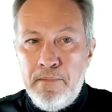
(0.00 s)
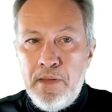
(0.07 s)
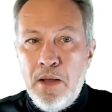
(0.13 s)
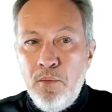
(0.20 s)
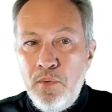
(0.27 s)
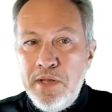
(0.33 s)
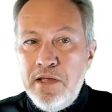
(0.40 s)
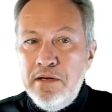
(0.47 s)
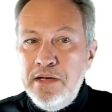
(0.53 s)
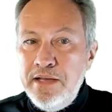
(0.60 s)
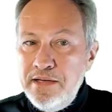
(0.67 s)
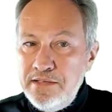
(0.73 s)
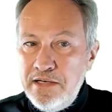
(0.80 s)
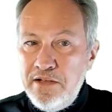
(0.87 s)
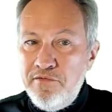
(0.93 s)
We can
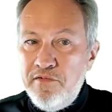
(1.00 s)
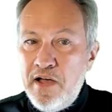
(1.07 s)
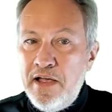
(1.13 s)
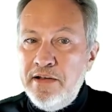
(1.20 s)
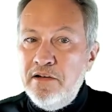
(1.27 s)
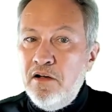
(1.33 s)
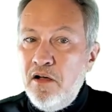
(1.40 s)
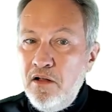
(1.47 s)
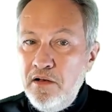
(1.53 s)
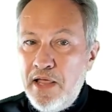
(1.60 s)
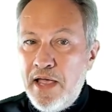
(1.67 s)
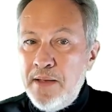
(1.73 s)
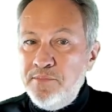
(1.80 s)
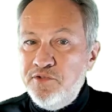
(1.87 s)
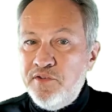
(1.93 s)
easily find all
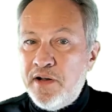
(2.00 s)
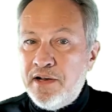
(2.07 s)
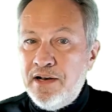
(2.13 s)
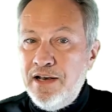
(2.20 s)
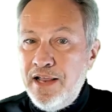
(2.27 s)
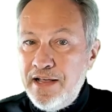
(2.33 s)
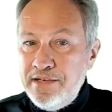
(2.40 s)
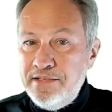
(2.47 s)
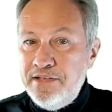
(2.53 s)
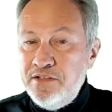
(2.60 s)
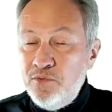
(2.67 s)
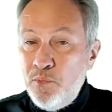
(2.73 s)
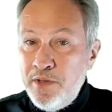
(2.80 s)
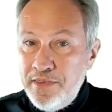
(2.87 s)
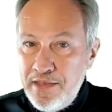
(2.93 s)
abstract classes
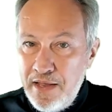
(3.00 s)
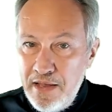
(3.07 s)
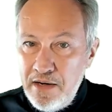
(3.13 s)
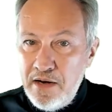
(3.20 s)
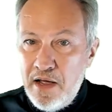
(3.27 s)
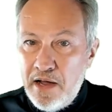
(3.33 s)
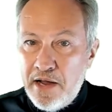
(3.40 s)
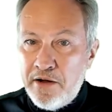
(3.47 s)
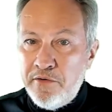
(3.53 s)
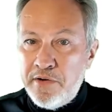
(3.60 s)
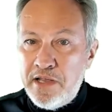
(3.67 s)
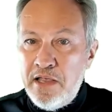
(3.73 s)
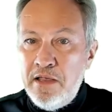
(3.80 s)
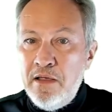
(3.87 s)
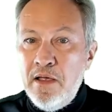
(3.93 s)
within a
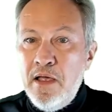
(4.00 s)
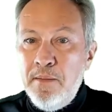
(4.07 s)
hierarchy